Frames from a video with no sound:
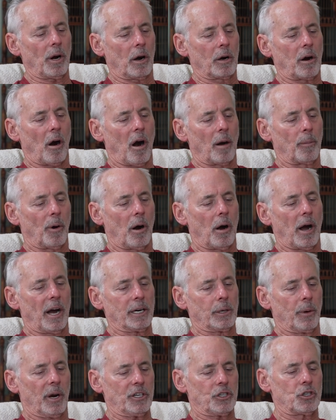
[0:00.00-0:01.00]

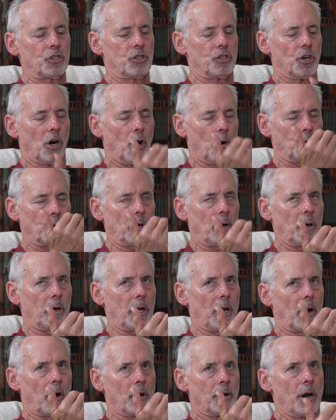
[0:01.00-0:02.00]
carbohydrates
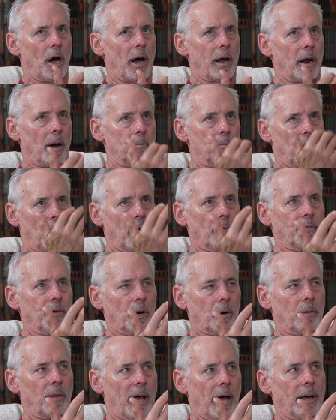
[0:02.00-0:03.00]
are not above
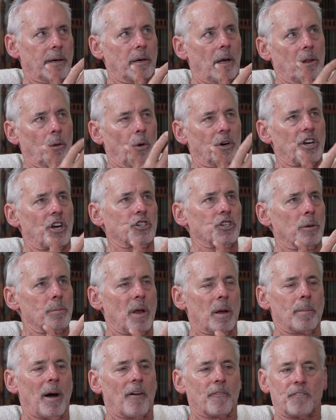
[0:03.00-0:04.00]
that. In other words, they should
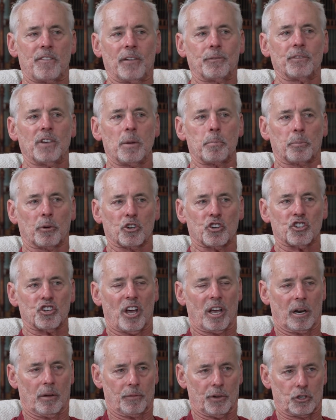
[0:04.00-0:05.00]
be about
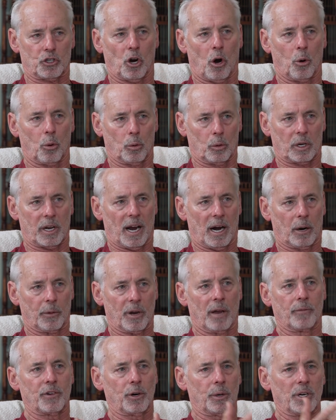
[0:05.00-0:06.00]
50% of the total
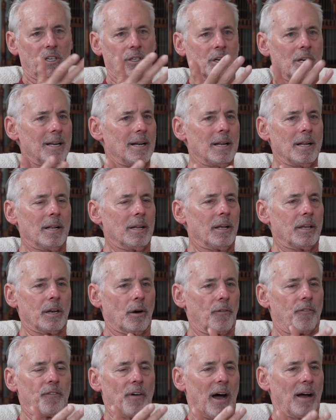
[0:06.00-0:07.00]
calorie. If you're eating,
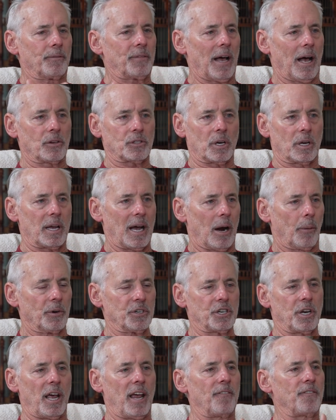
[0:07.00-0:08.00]
5,000
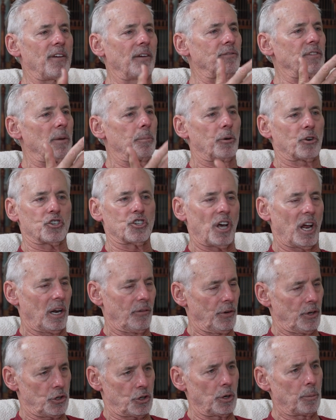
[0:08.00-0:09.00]
calories a day, 50%
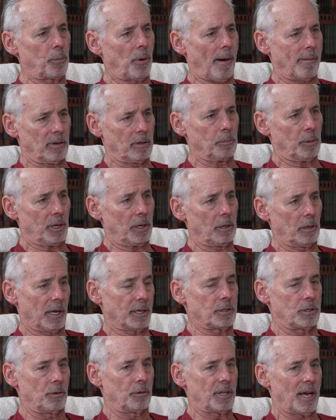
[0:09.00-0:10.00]
of it should probably,
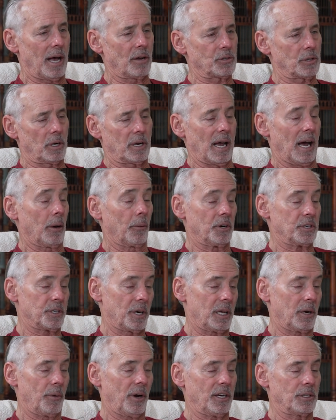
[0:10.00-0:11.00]
like 2,000 calories
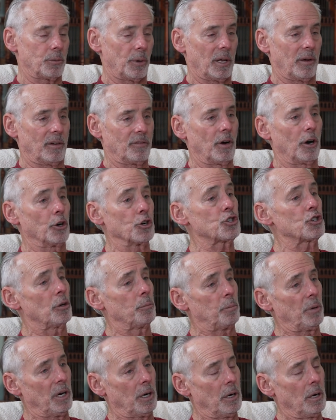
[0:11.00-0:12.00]
anyway, 2,500
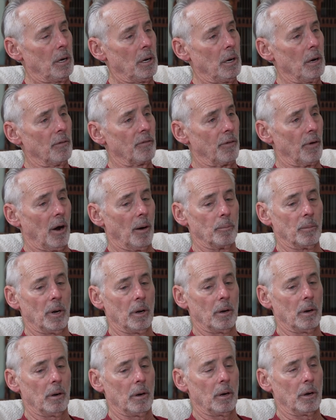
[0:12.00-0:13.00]
should be from
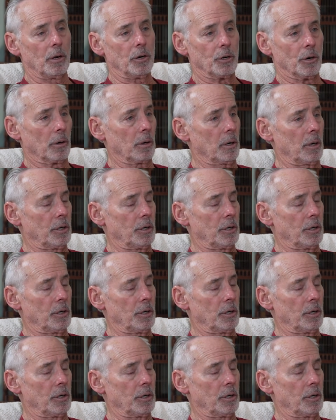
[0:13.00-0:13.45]
your